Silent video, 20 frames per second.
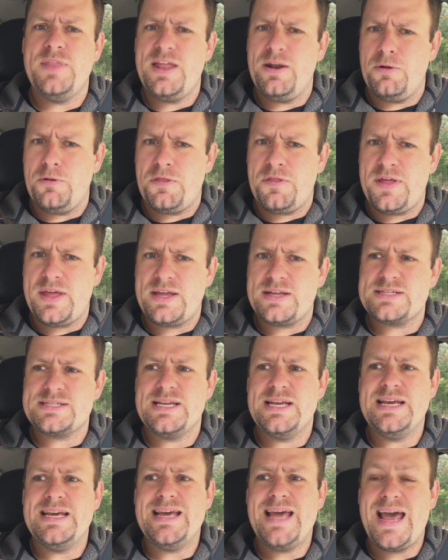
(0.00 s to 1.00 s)
little
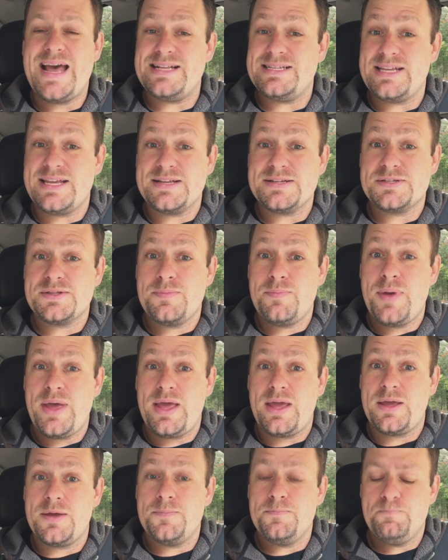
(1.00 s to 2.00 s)
things as he is the
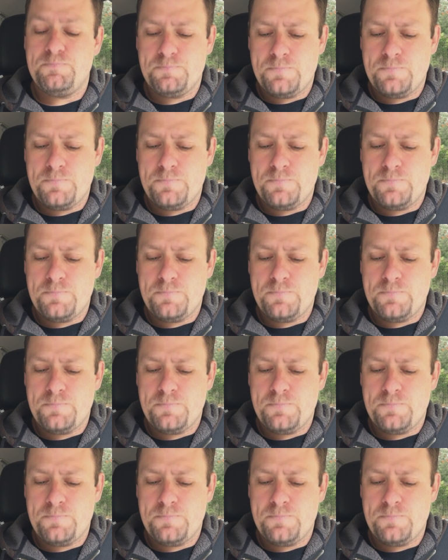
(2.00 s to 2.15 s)
big.